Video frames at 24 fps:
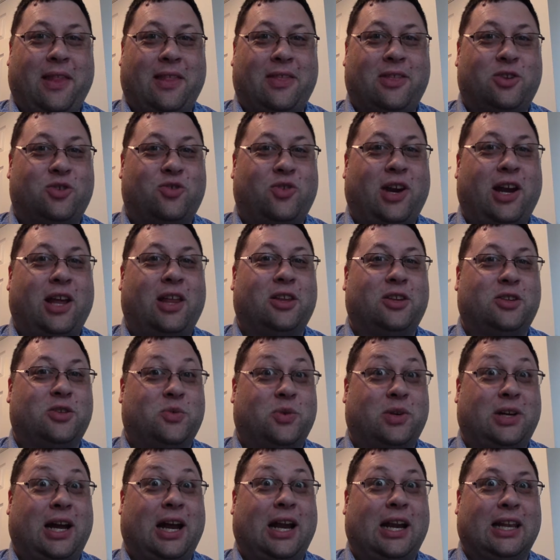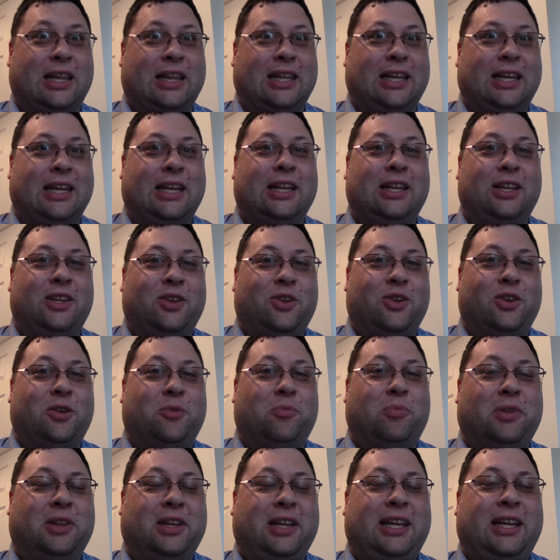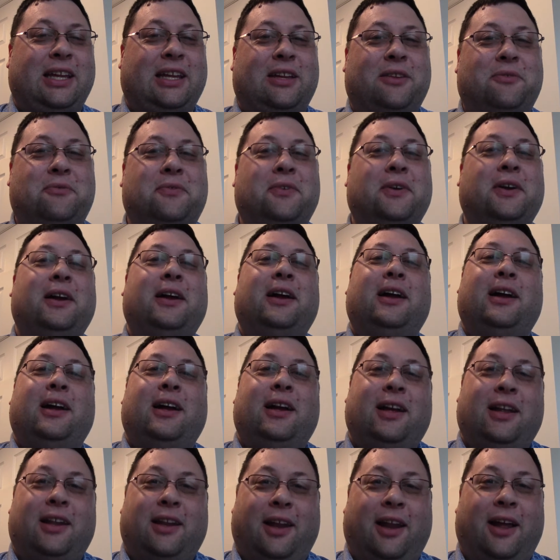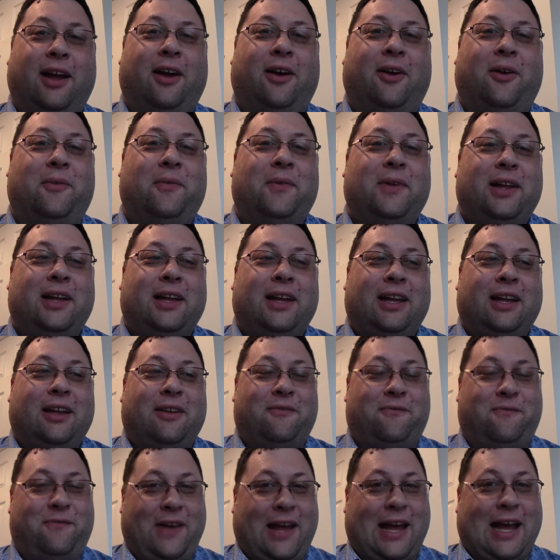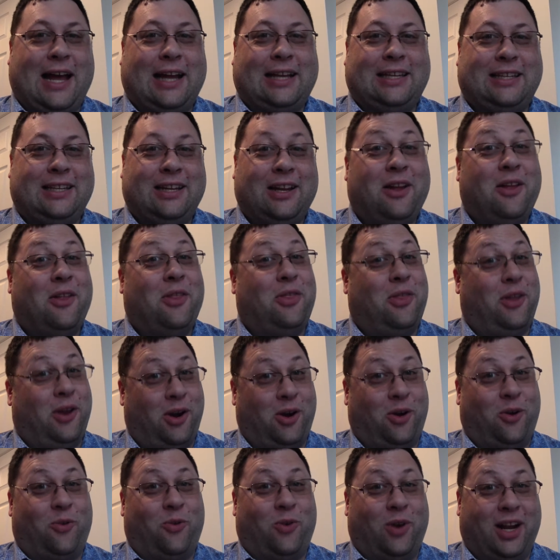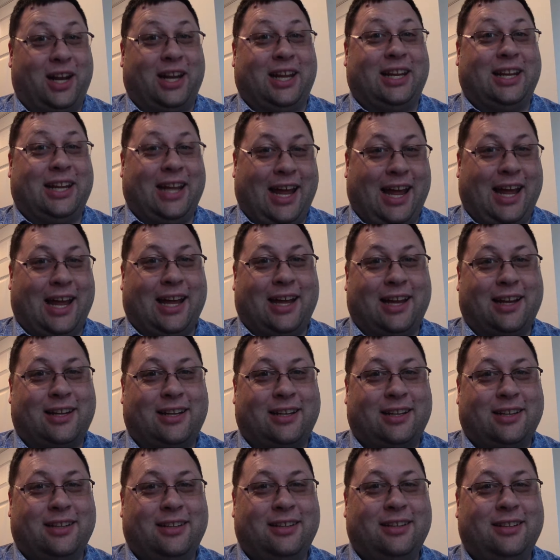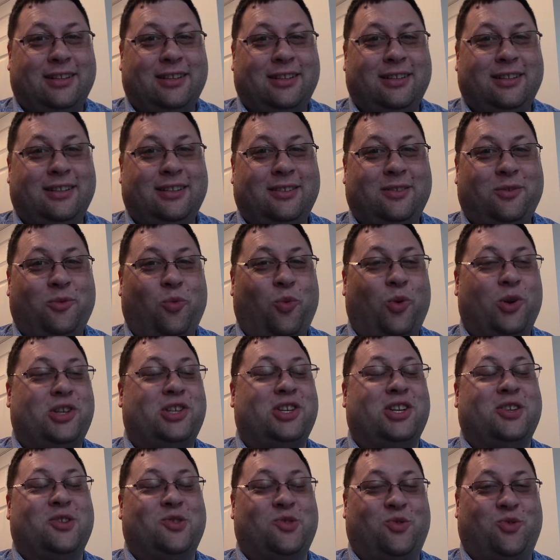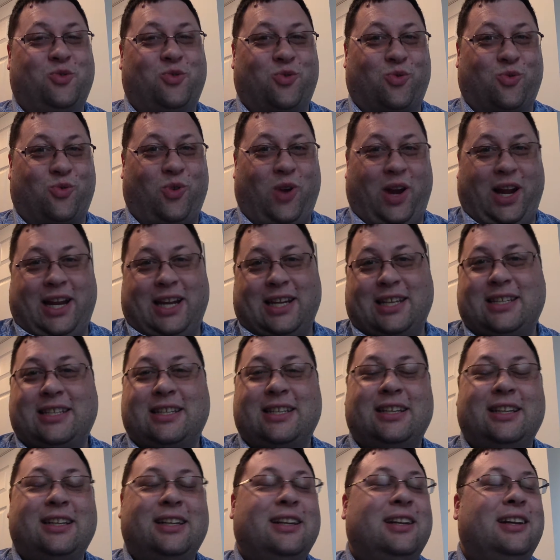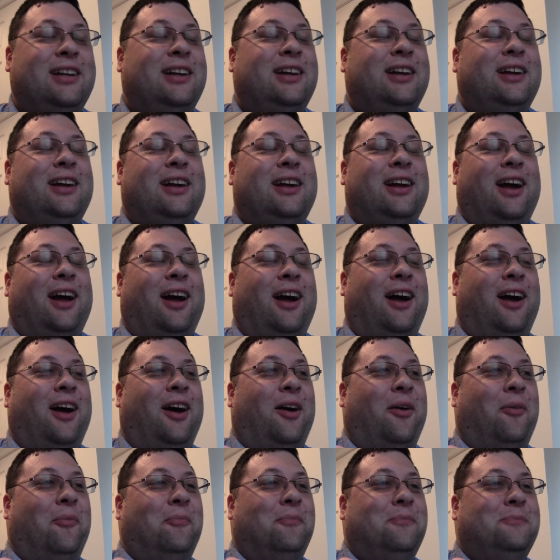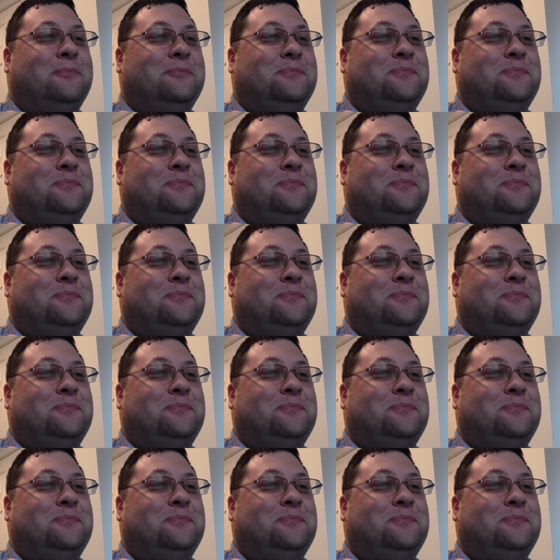that the trailers were kind of leading you to believe. No. In fact, they're a running gag, which is great. So,